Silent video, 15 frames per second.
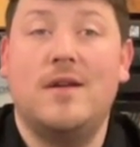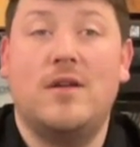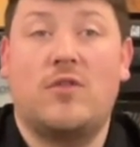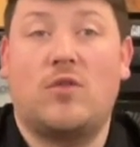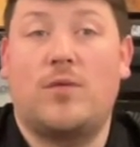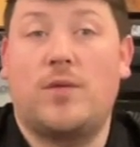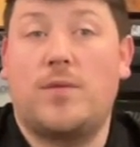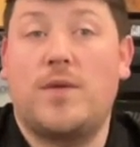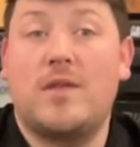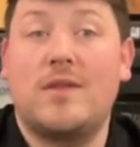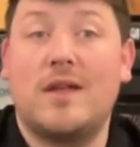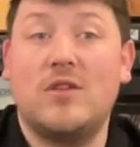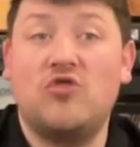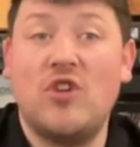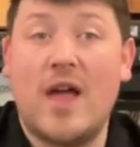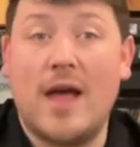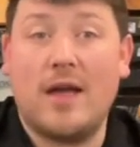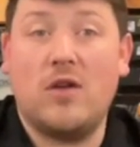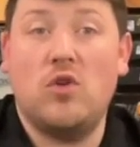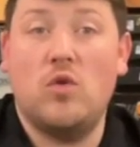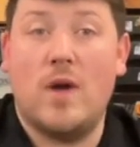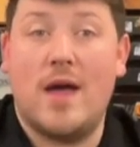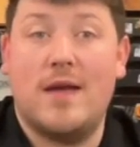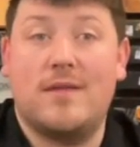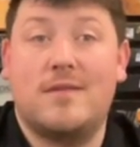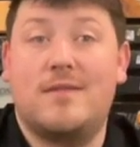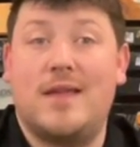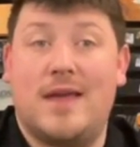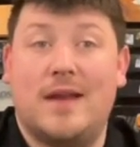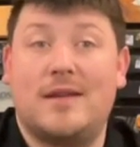So if you're facing a jack who has
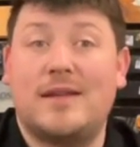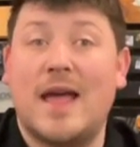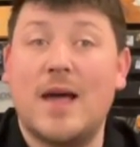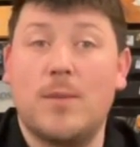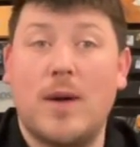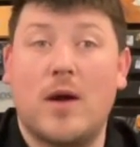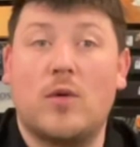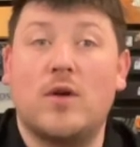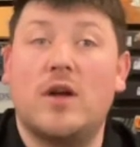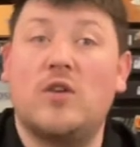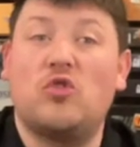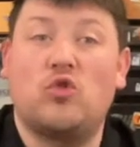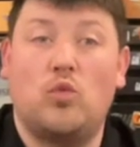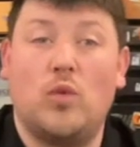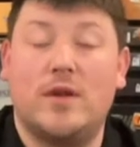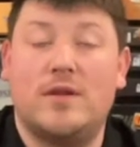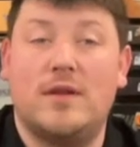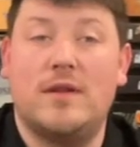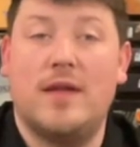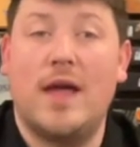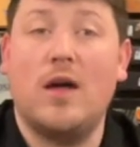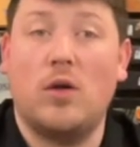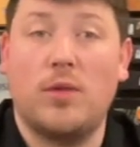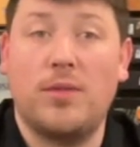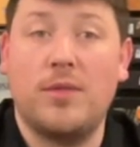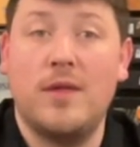10 attack power and 20 health,